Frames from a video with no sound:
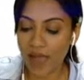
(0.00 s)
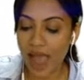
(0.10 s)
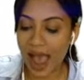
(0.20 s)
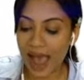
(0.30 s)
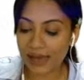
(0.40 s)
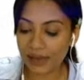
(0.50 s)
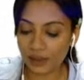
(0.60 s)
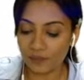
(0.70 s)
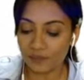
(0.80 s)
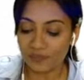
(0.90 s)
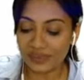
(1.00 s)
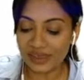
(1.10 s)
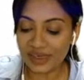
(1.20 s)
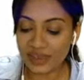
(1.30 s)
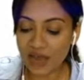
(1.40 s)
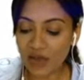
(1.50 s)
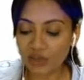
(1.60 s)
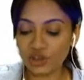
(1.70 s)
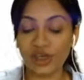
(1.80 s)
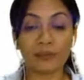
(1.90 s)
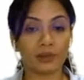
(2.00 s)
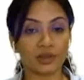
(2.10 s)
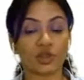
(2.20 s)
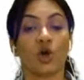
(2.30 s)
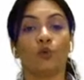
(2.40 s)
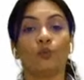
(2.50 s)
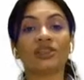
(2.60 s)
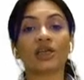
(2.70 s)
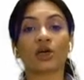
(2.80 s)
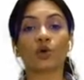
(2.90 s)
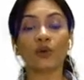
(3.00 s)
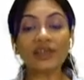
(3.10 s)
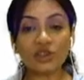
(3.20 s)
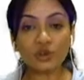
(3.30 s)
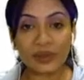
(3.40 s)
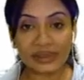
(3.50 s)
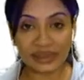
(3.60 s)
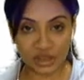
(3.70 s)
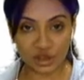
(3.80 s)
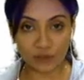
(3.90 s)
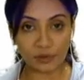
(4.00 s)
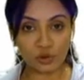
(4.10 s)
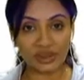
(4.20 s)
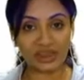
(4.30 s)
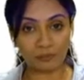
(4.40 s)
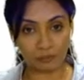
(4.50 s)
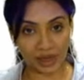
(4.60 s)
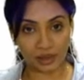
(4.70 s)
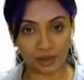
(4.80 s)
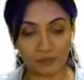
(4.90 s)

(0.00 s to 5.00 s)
and these are chambers which are going to be distributing blood